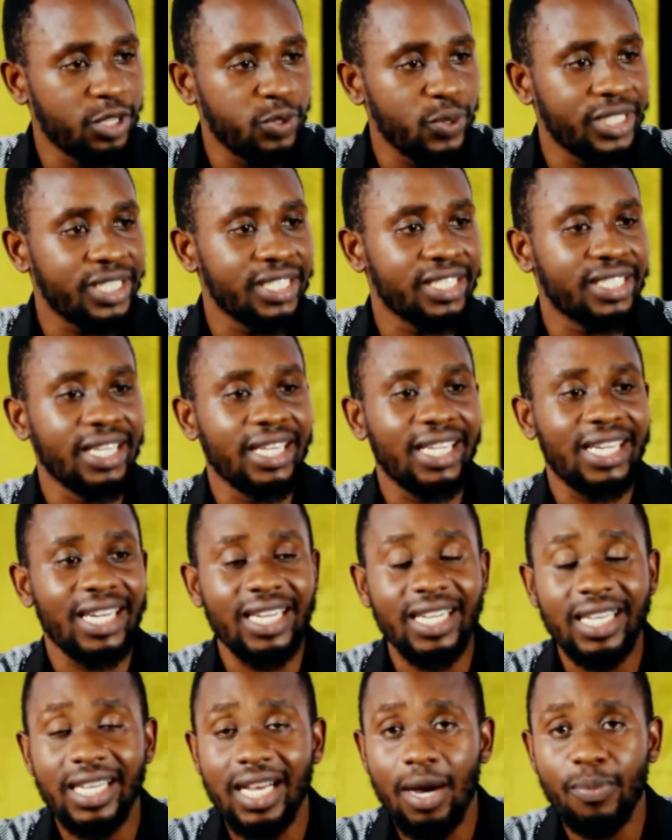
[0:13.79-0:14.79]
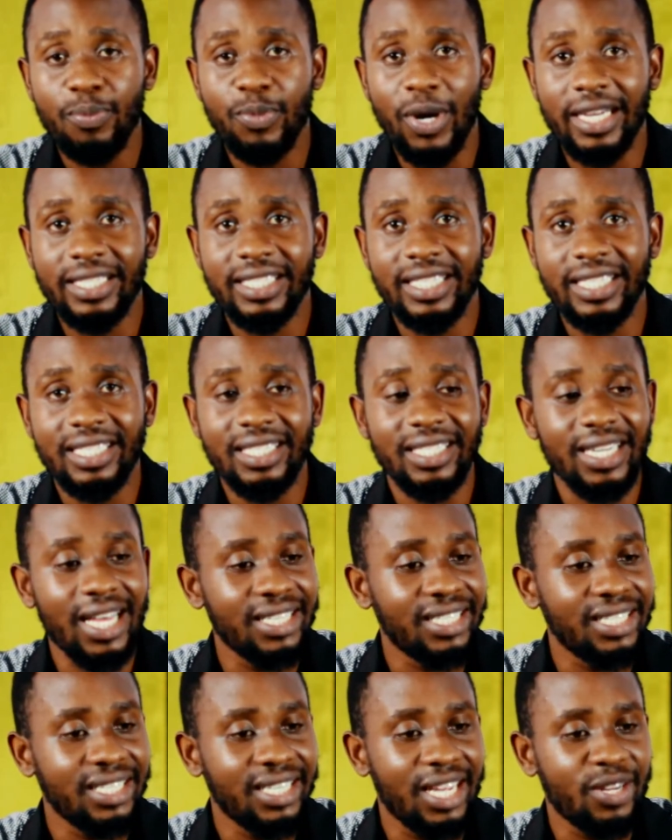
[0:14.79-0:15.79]
which is in clinical practice,
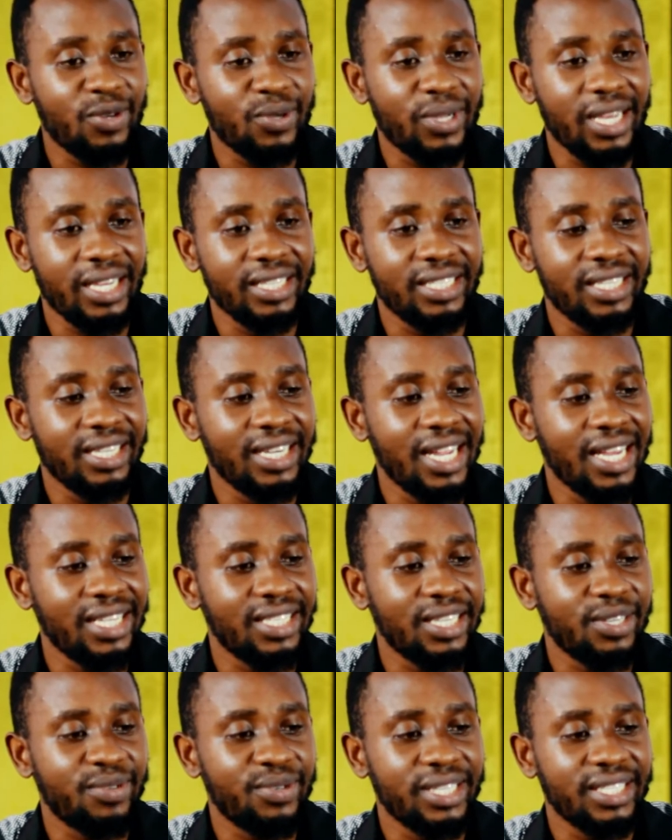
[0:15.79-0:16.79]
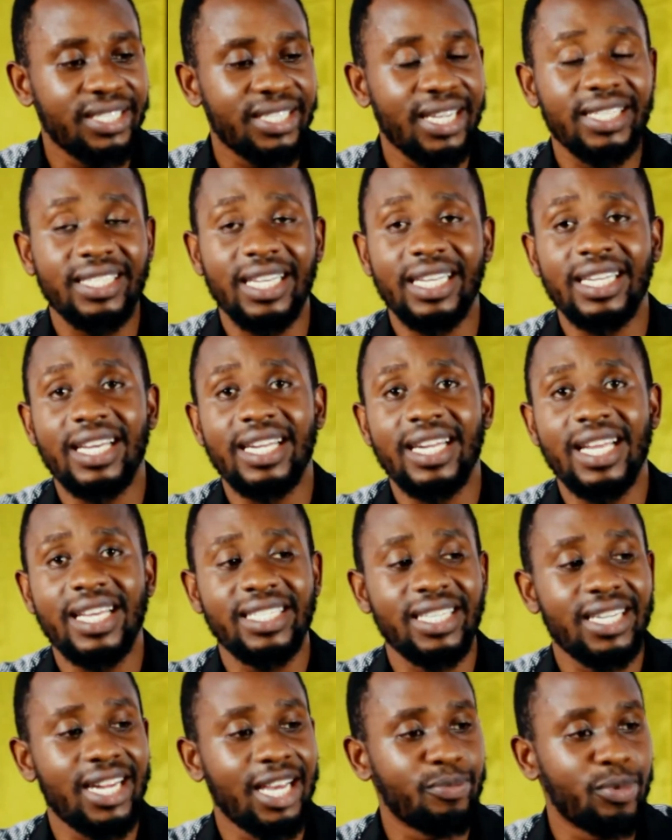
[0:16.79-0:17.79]
nursing education, nursing research, and then
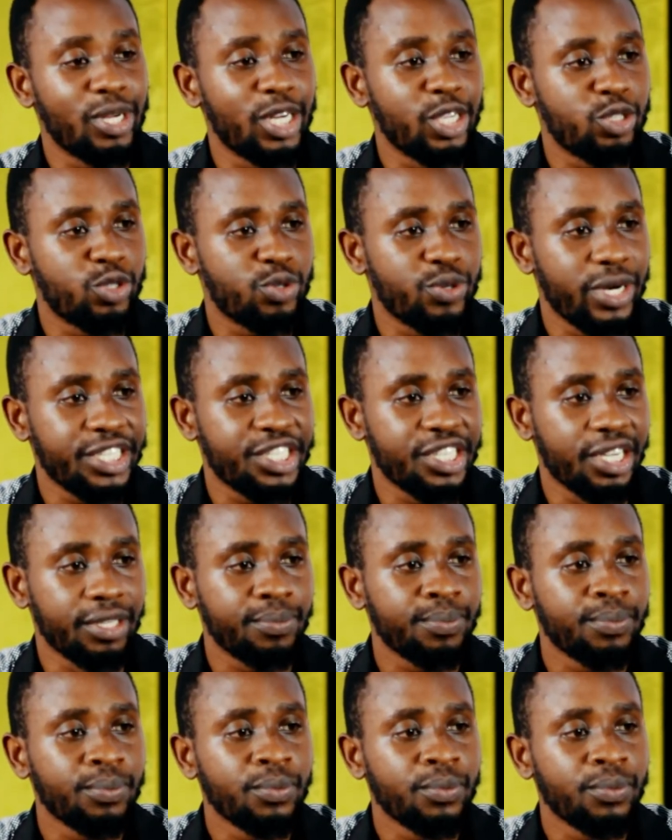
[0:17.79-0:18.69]
nursing administration.